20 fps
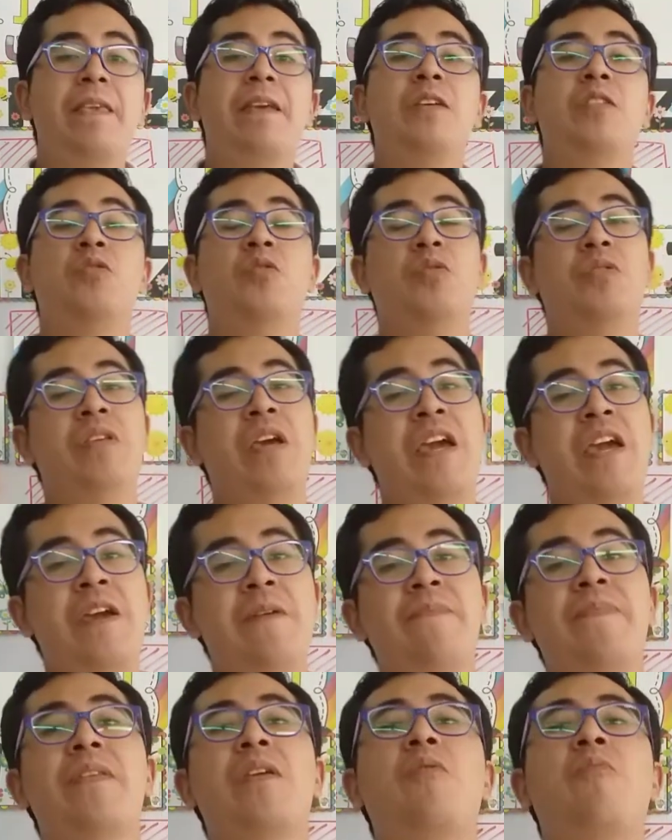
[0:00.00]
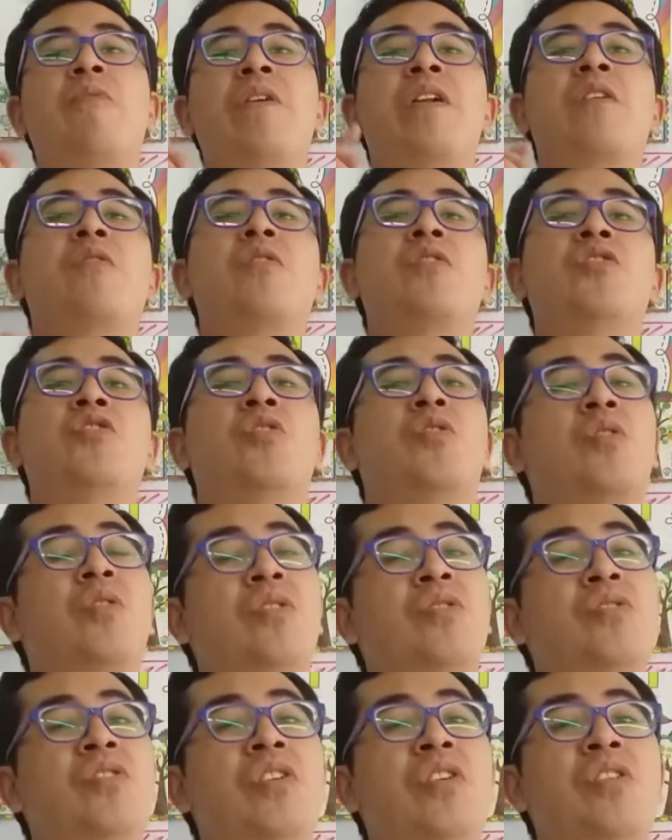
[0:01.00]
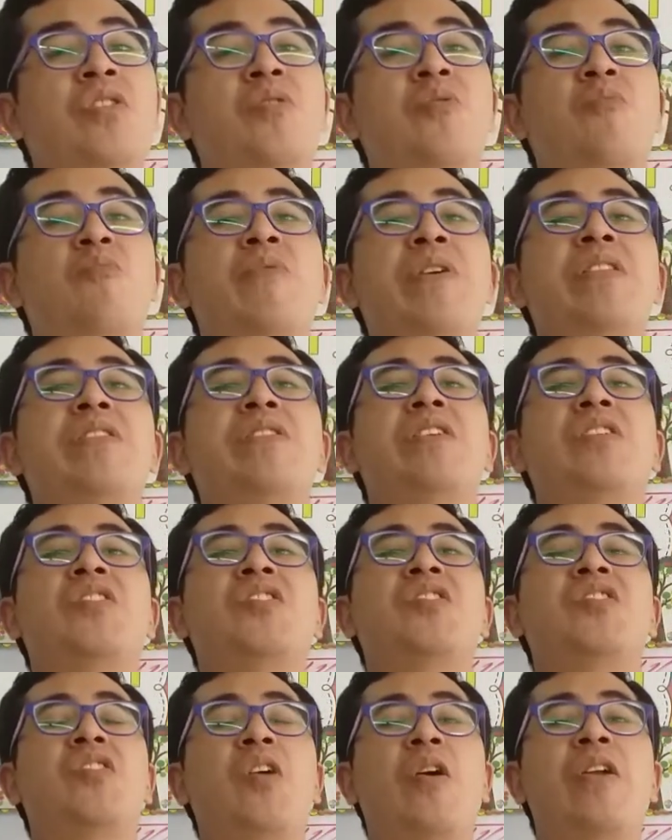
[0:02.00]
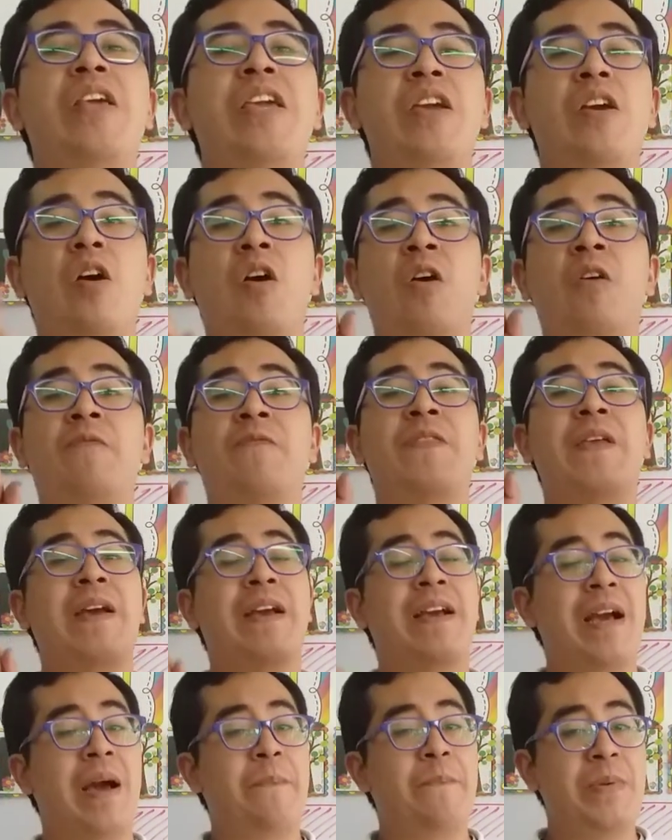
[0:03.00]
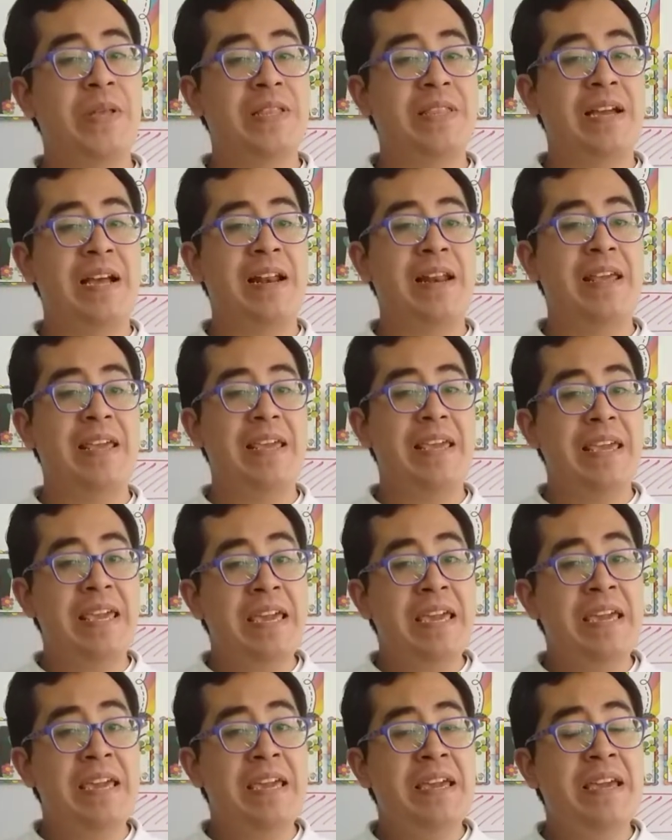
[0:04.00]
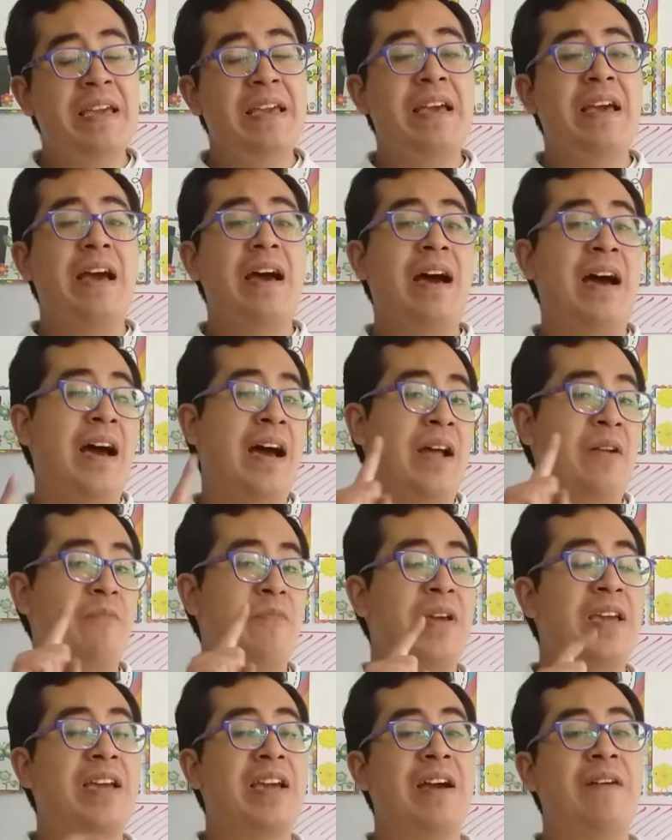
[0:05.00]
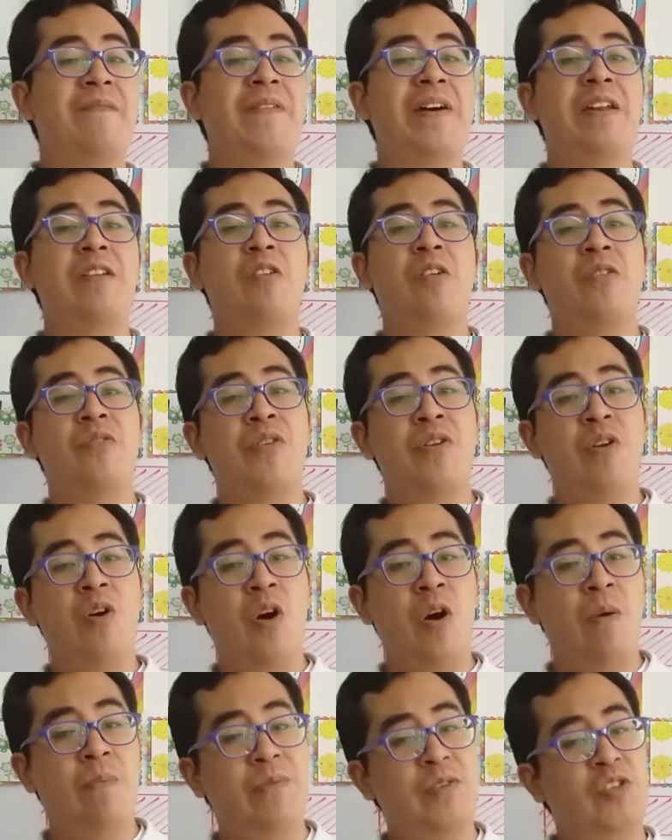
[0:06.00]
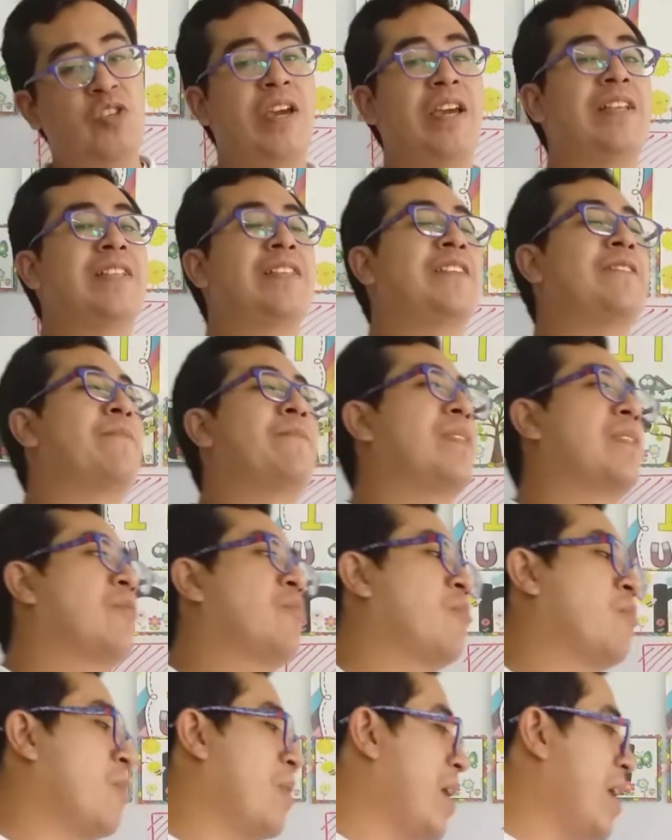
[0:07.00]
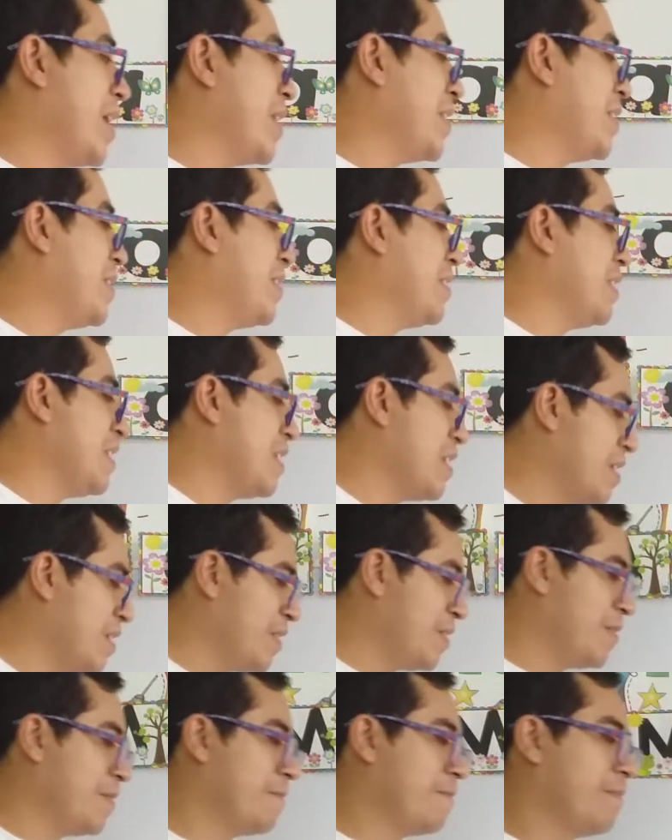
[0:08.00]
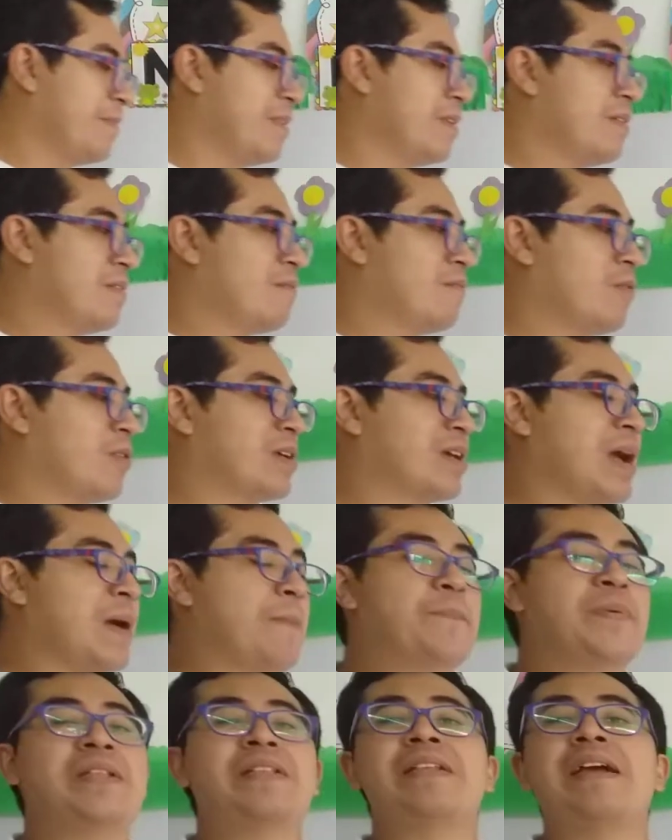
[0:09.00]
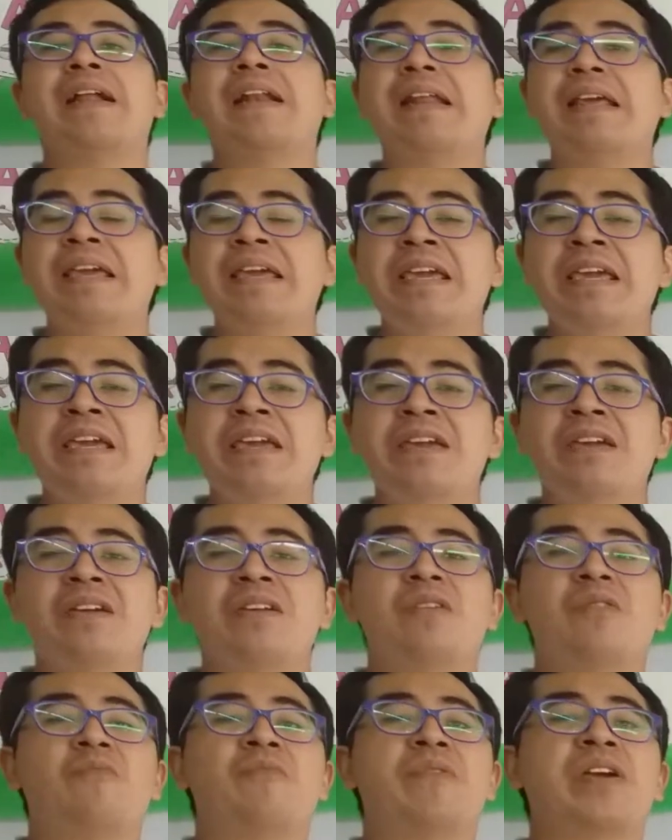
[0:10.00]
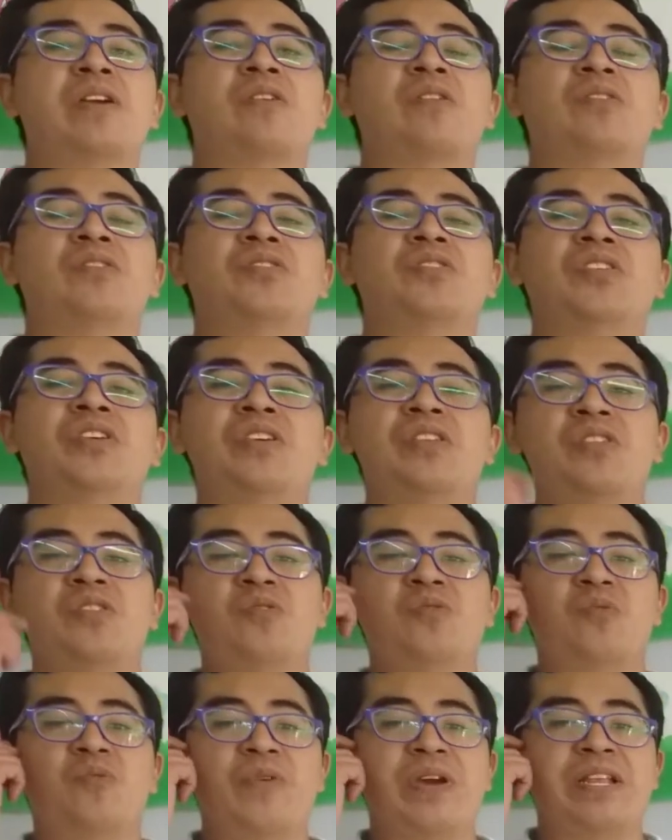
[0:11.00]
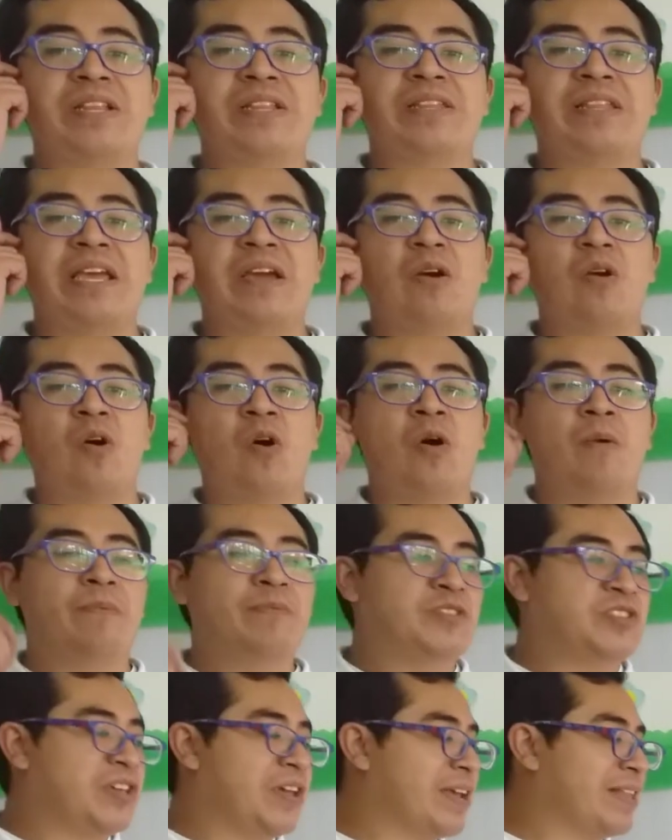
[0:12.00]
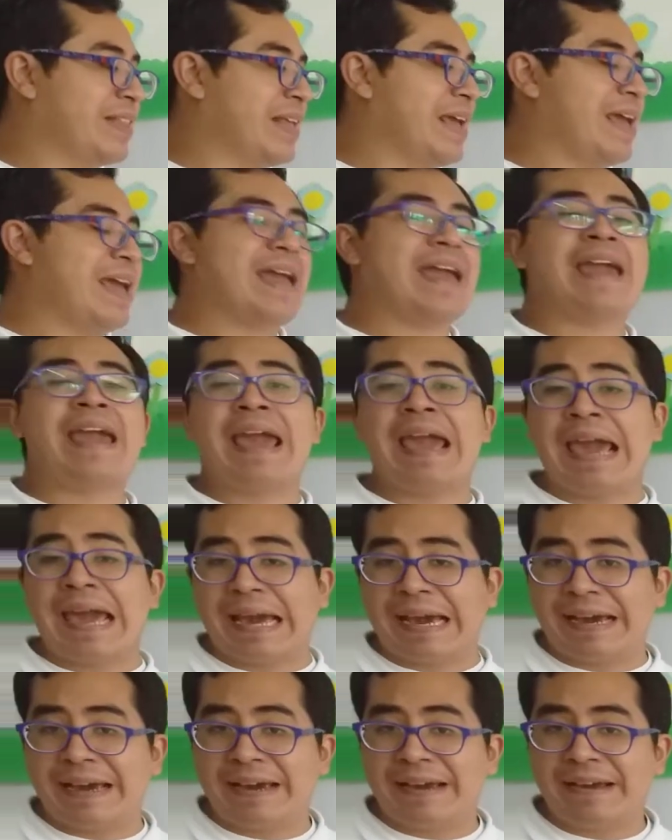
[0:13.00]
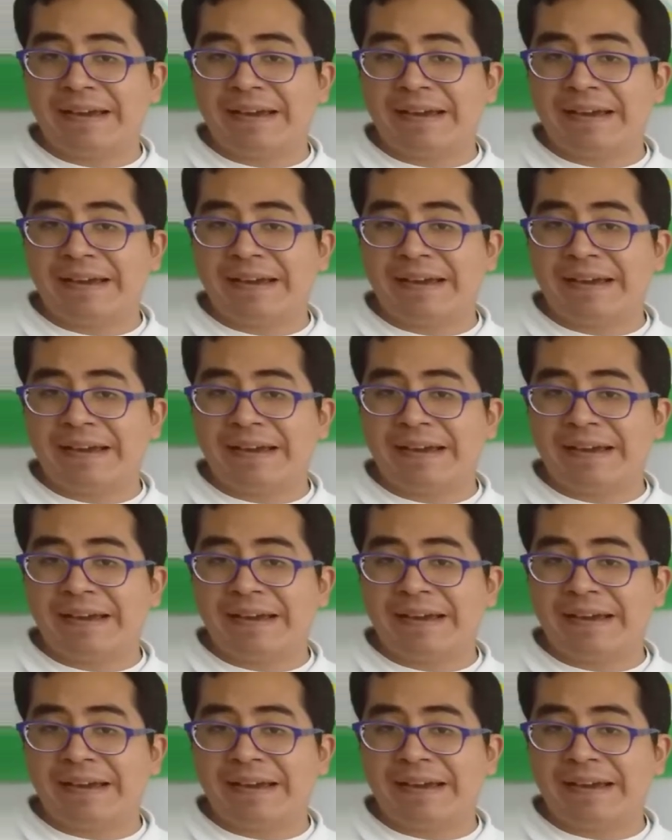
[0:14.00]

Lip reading: Today, we're going to continue with the study of the capital E, and we have another object right here. For capital E, we continue with the object egg.